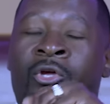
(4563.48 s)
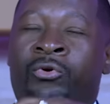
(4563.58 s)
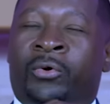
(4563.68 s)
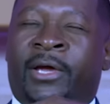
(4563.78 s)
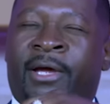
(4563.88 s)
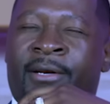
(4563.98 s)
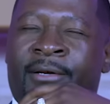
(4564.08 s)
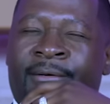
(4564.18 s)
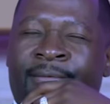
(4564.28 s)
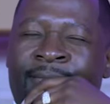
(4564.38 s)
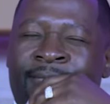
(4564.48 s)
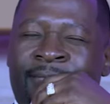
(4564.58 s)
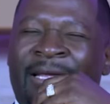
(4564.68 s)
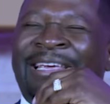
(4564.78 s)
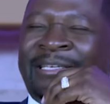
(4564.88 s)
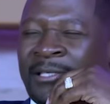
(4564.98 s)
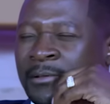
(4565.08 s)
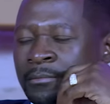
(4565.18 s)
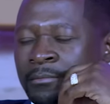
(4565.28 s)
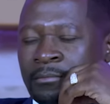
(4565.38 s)
you can eat.
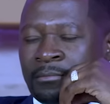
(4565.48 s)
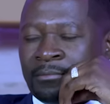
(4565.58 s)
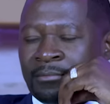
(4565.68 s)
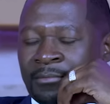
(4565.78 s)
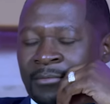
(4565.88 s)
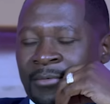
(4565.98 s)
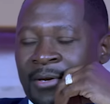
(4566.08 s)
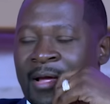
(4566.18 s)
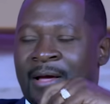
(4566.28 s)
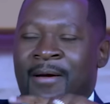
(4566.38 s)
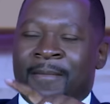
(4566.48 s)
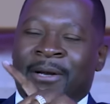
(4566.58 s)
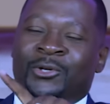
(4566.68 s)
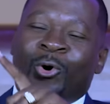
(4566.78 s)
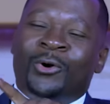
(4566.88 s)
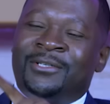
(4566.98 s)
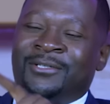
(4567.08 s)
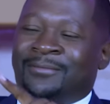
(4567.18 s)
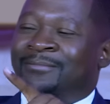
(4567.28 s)
But don't.